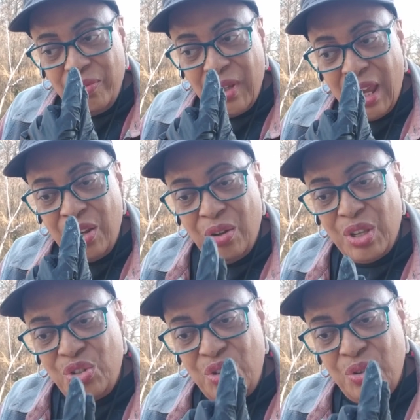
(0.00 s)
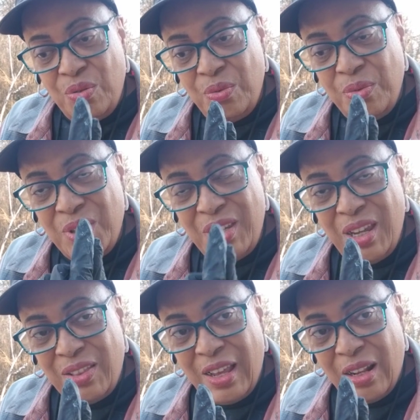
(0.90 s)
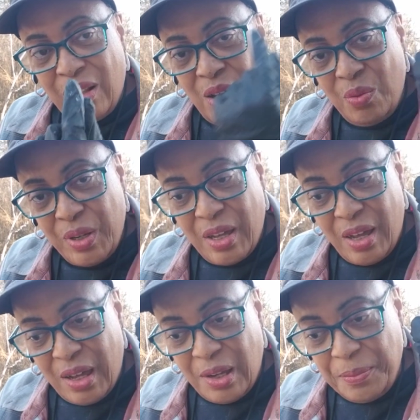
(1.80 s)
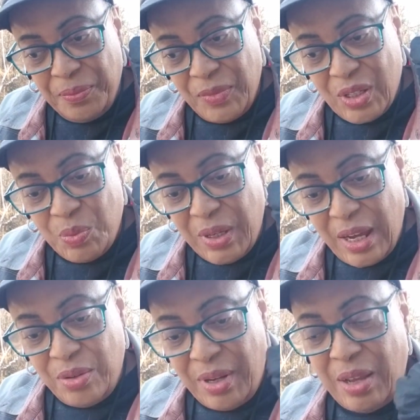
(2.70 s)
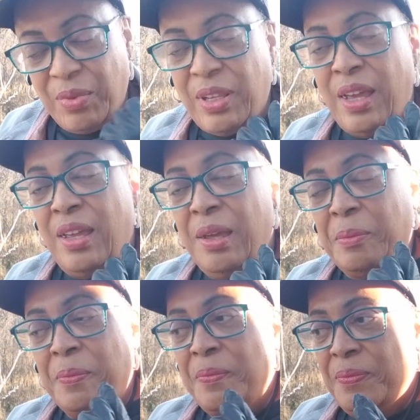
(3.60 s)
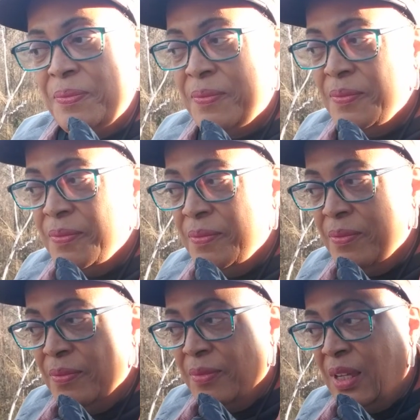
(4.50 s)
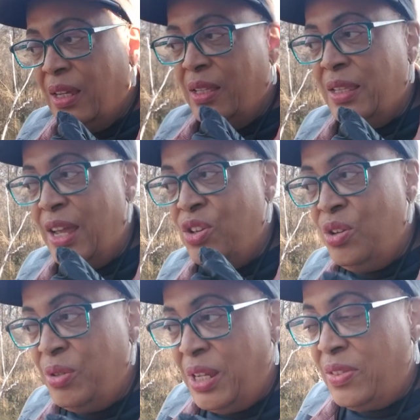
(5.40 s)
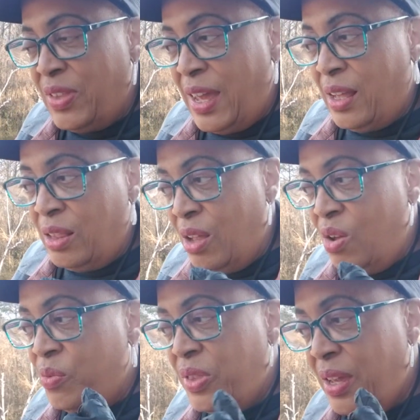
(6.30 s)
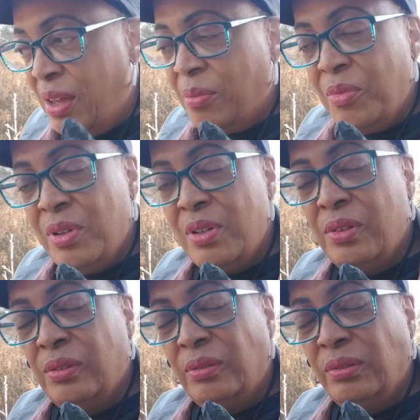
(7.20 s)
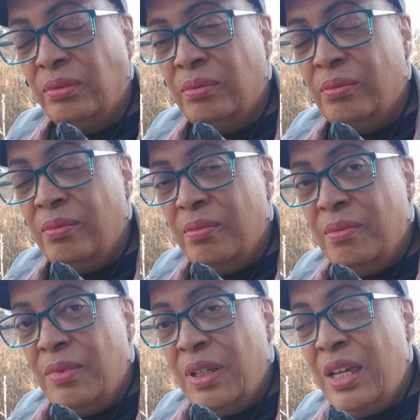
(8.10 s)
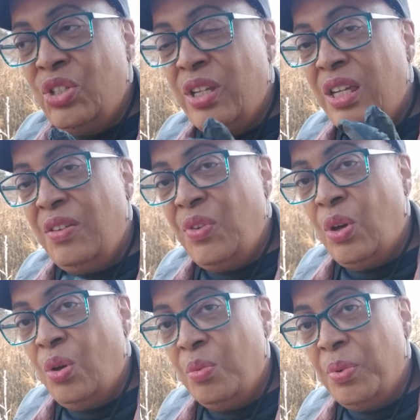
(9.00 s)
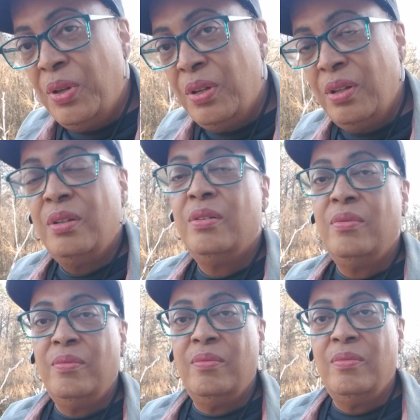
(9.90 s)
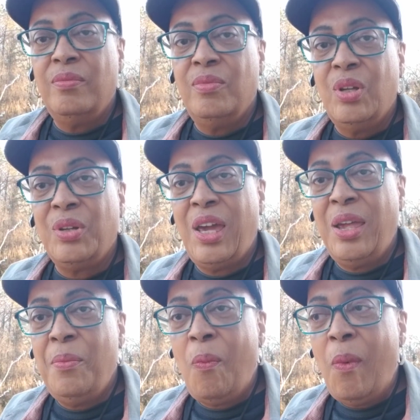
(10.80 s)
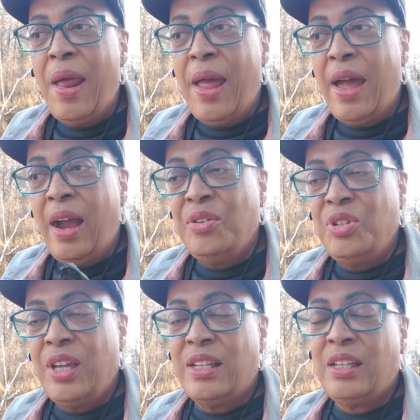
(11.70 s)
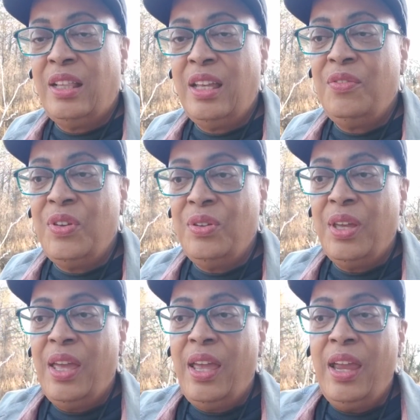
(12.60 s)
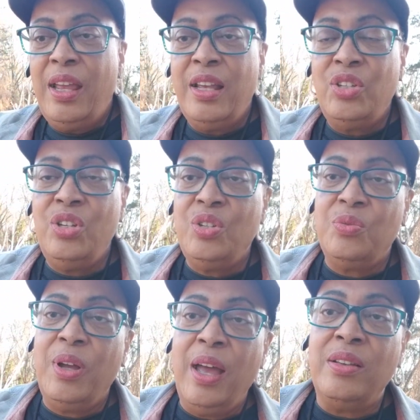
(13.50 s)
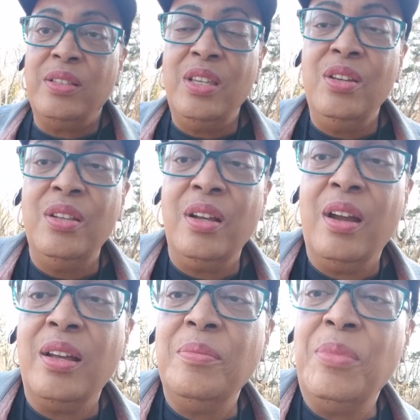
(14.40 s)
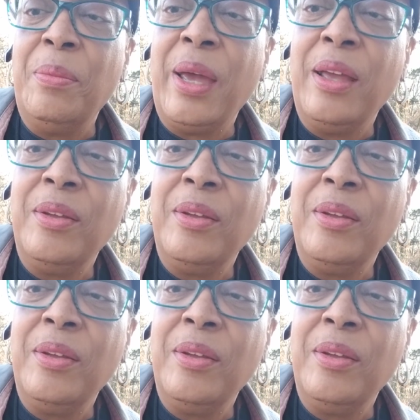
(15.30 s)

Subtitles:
and know that you did that along with God, because we can't do that without Him. That you did that along with Him, it should give you hope. Okay? All right, you guys, I love you. And as usual, I'll see you in the garden. Bye-bye.